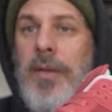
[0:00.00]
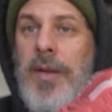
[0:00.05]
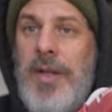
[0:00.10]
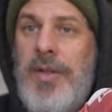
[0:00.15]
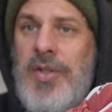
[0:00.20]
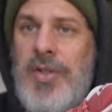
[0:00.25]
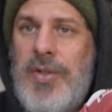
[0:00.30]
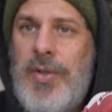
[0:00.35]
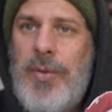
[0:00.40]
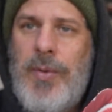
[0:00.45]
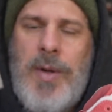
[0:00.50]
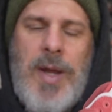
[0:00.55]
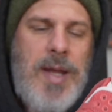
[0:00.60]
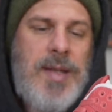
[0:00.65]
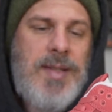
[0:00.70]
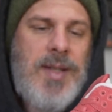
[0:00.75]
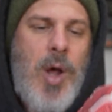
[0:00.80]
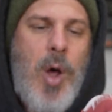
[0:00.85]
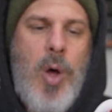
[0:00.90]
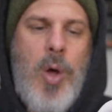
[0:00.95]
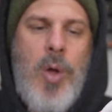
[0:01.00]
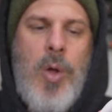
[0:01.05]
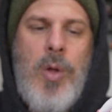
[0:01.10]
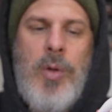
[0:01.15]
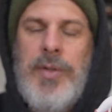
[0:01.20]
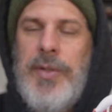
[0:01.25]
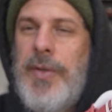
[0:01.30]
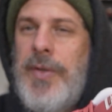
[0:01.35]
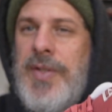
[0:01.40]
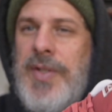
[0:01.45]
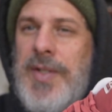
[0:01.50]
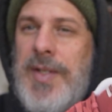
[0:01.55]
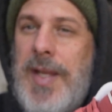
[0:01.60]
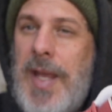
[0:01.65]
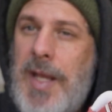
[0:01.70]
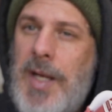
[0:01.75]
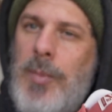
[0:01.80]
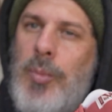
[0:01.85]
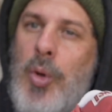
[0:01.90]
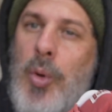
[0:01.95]
This shoe has all your
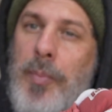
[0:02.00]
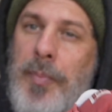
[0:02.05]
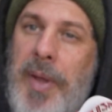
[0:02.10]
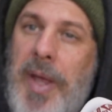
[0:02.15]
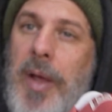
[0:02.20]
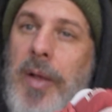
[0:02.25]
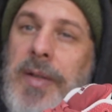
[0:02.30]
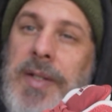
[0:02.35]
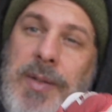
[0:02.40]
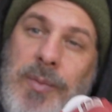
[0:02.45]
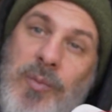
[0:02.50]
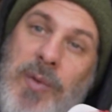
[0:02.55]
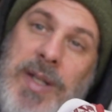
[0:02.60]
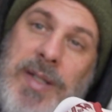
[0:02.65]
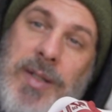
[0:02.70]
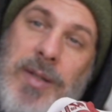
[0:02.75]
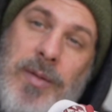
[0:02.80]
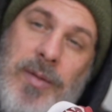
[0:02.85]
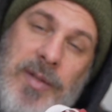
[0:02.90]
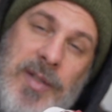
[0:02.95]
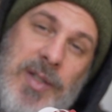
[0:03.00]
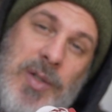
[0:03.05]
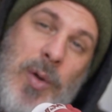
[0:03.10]
skatable bells and whistles.